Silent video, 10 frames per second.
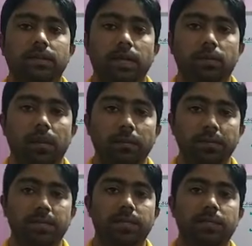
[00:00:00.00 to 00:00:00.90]
then we have
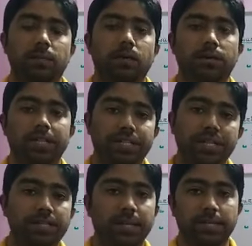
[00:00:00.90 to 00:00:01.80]
discussed about
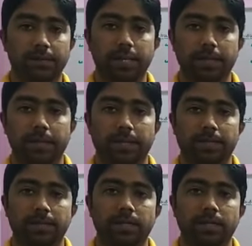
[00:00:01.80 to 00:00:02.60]
distance and displacement.